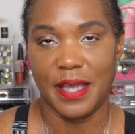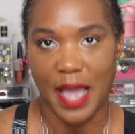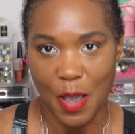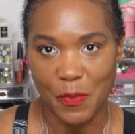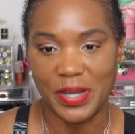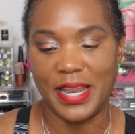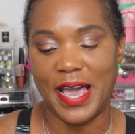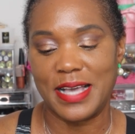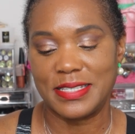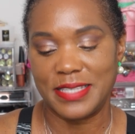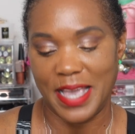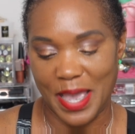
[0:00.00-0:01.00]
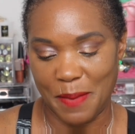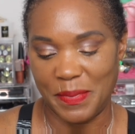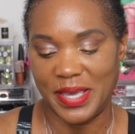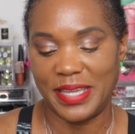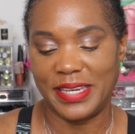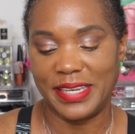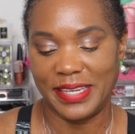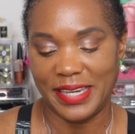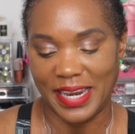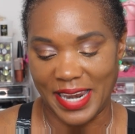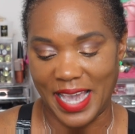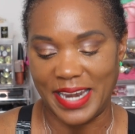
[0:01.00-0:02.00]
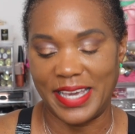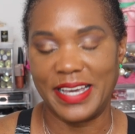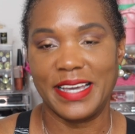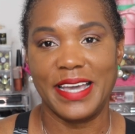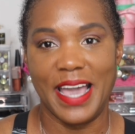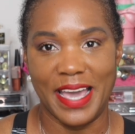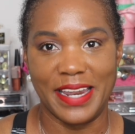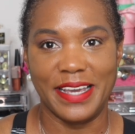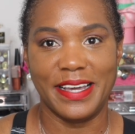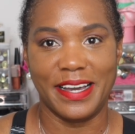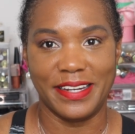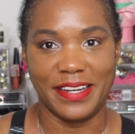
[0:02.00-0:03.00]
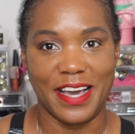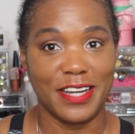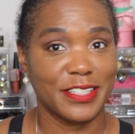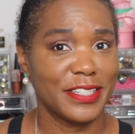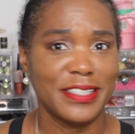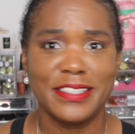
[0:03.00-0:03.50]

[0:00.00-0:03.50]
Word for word: Hourglass Ambient Lighting Edit Unlocked.